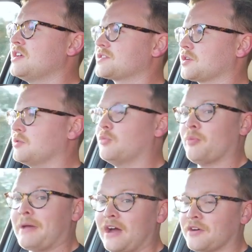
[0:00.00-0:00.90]
So
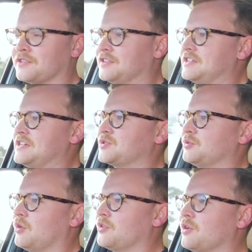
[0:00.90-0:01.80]
more power than the
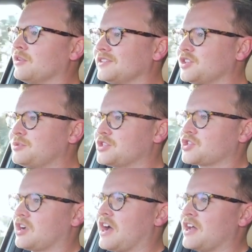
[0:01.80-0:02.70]
diesel, although a little bit
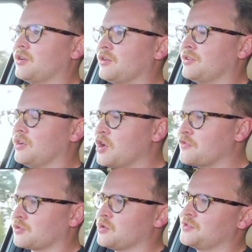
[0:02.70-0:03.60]
shy on
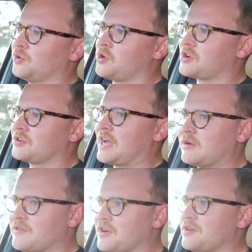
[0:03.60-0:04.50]
overall torque.
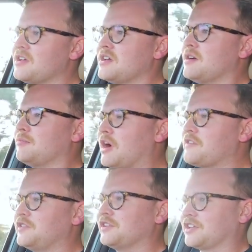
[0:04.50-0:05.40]
However, my
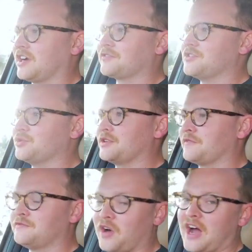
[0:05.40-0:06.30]
feeling after doing
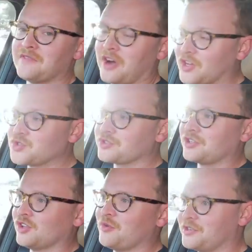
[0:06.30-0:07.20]
500
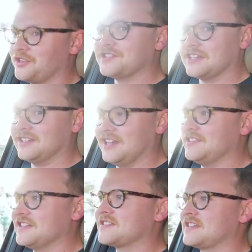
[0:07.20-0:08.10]
kilometers
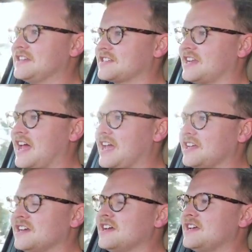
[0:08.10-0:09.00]
in this seat
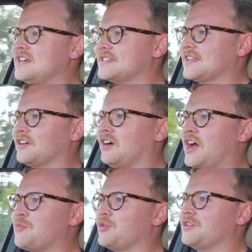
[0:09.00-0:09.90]
today is that the
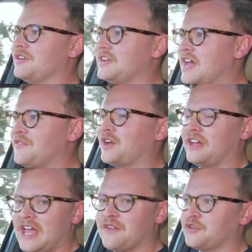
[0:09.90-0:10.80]
hybrid never
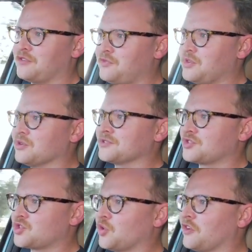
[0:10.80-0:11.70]
ever feels
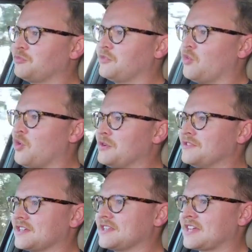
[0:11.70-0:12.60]
short of
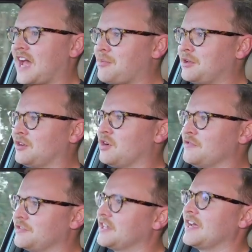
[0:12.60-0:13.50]
performance. It's happy to
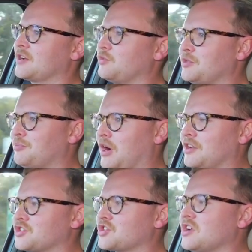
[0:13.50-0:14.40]
overtake with
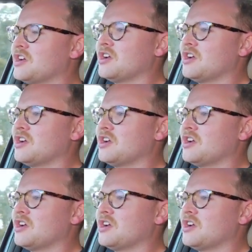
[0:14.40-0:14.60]
punch